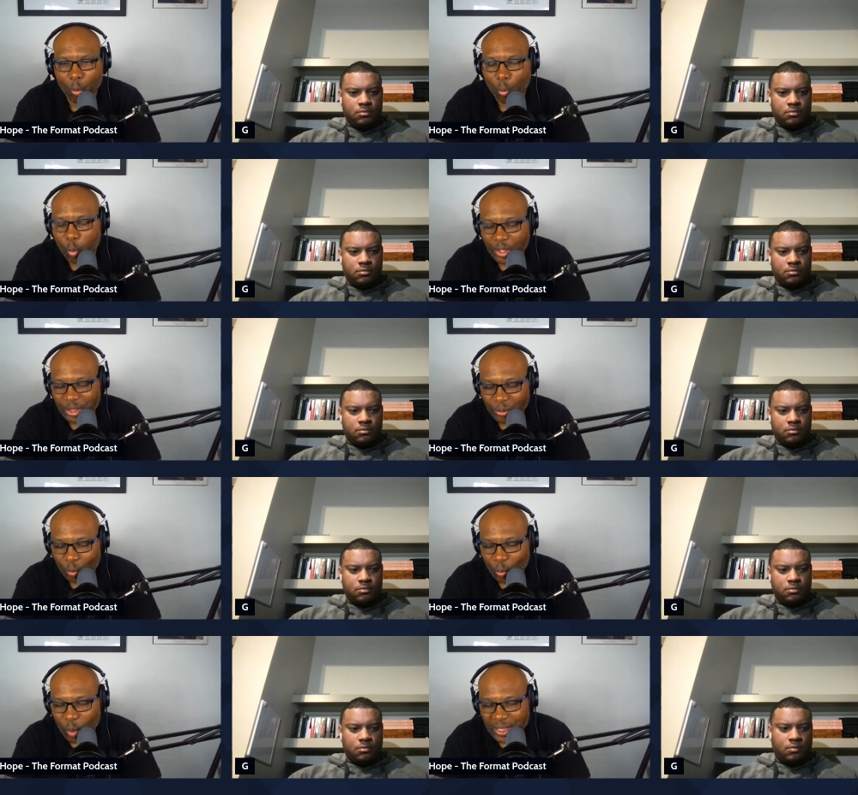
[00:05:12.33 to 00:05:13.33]
Speaker 1: What do you,
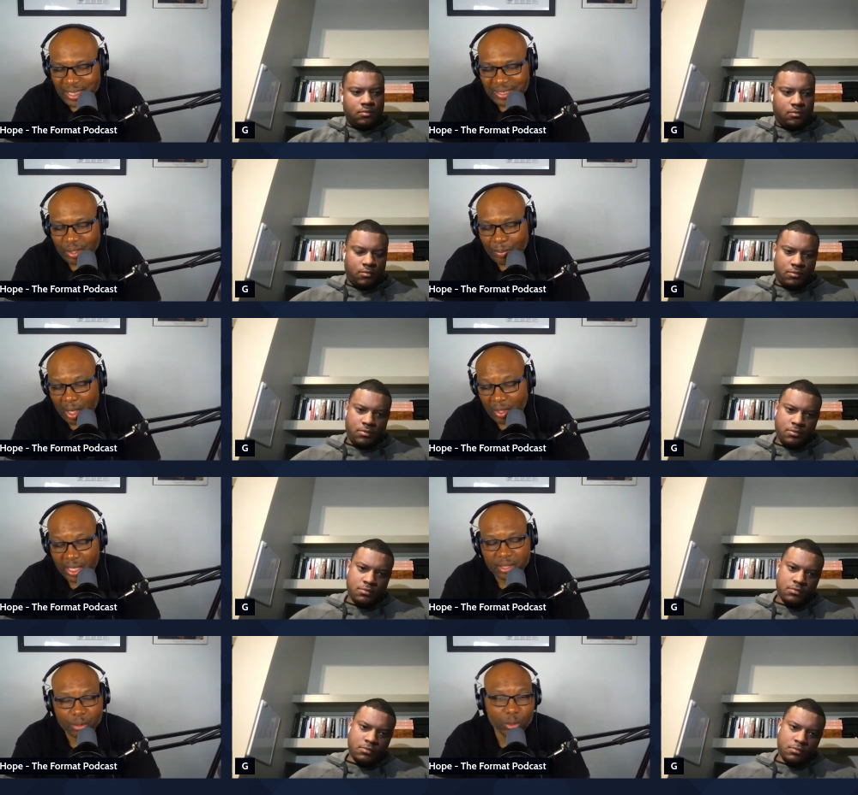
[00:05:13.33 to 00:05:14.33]
what is it about
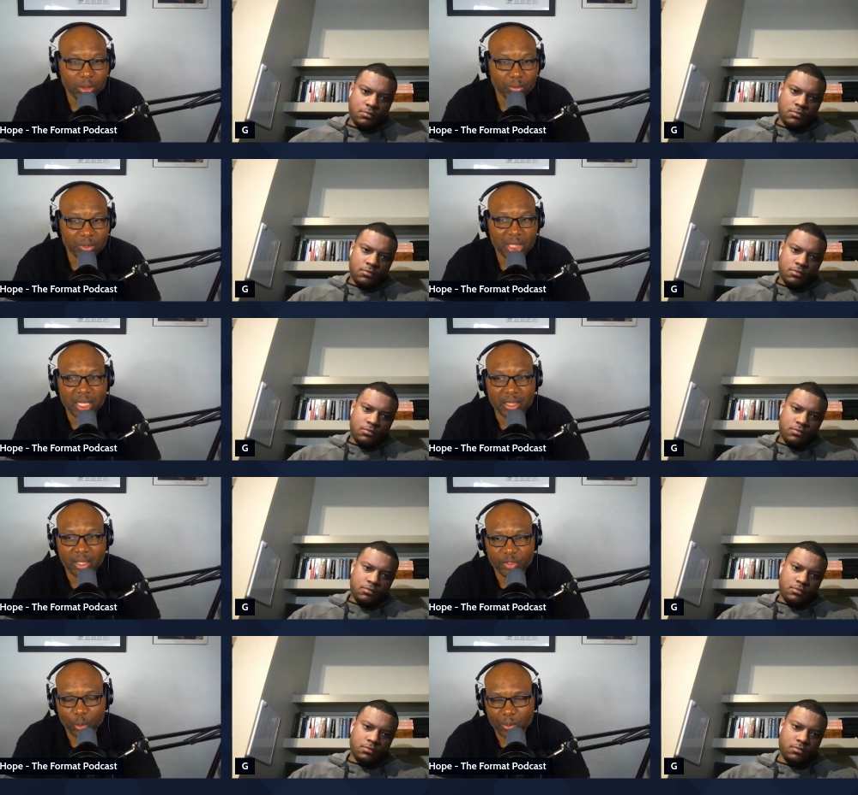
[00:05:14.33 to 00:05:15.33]
Caleb Williams that they
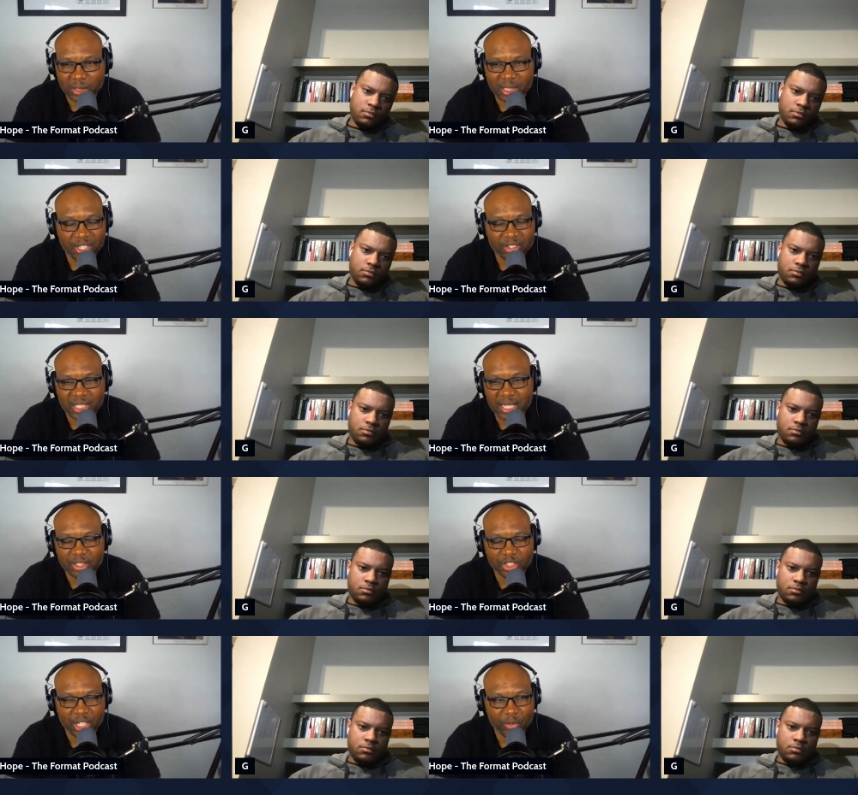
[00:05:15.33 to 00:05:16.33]
love so much that they're saying
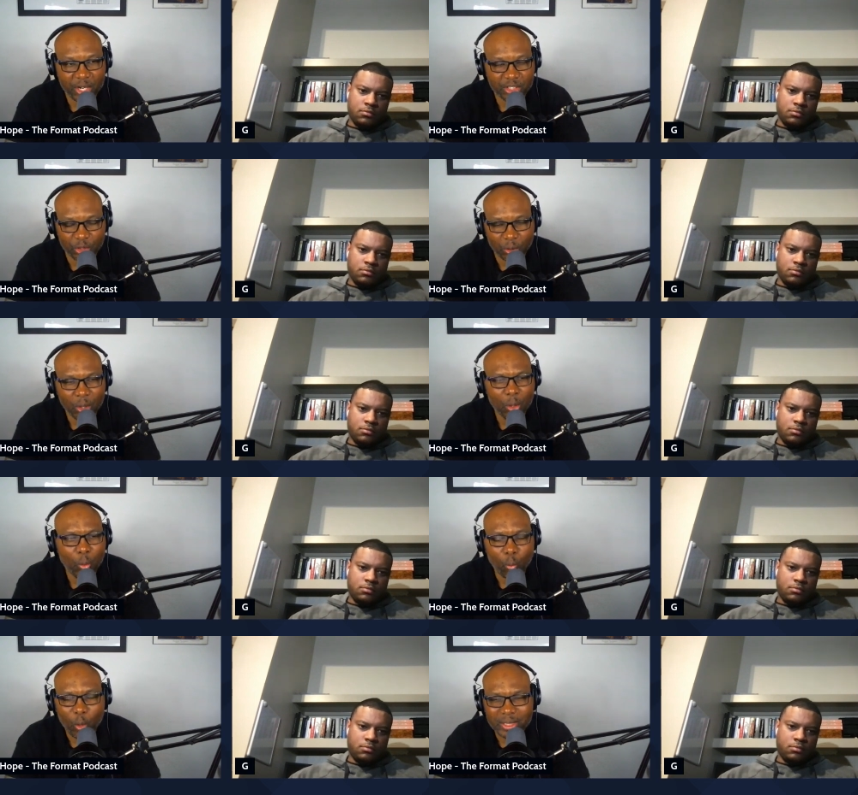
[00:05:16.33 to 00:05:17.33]
is generational?
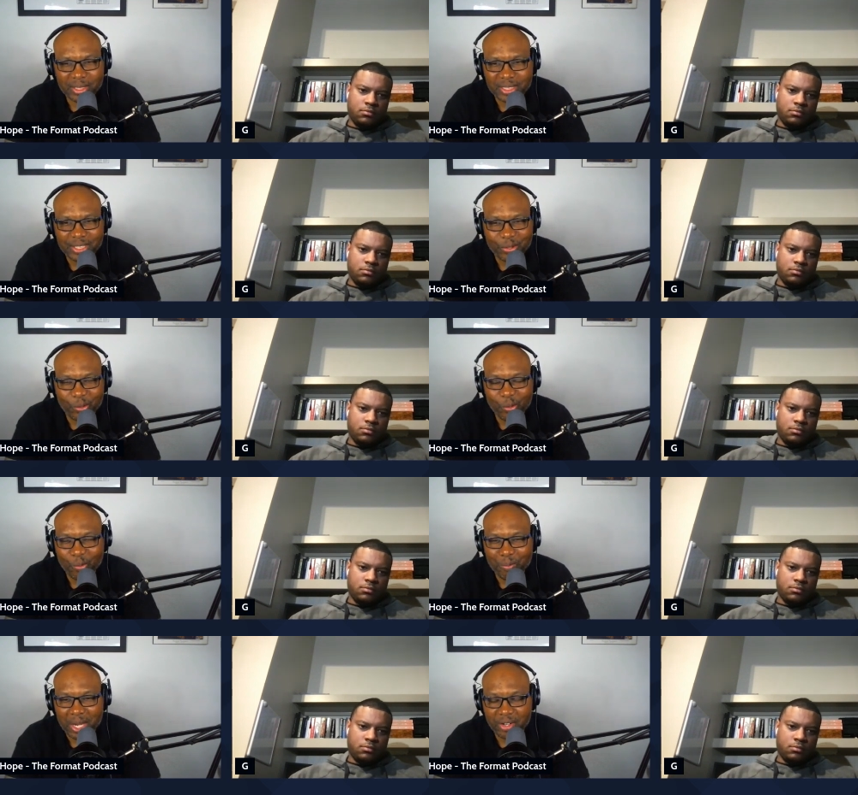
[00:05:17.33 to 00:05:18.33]
What does he do
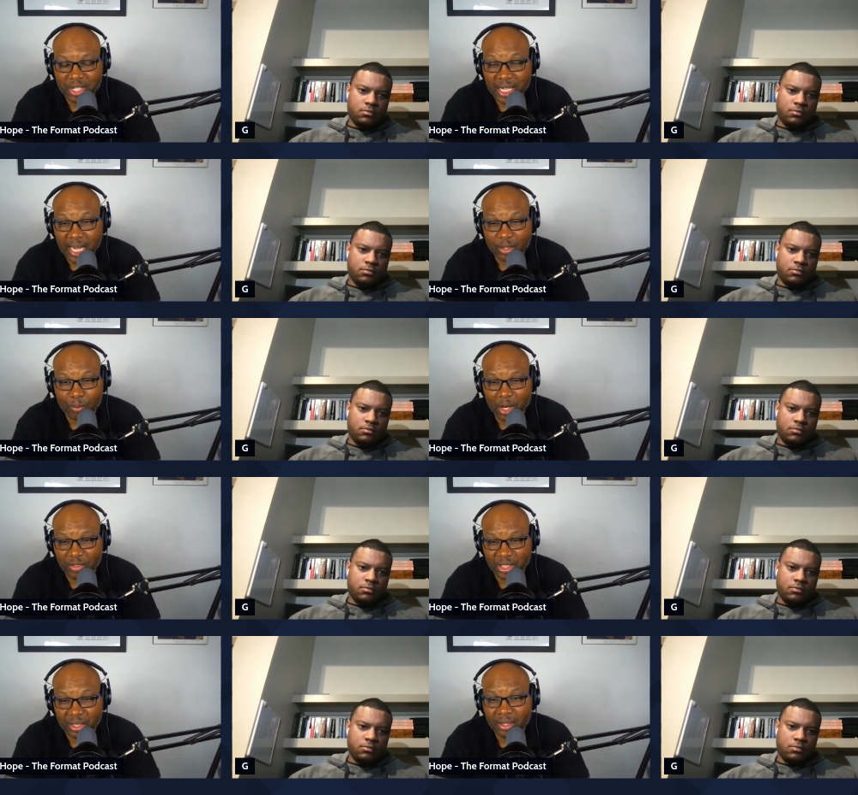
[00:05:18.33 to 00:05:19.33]
better than Kyler Murray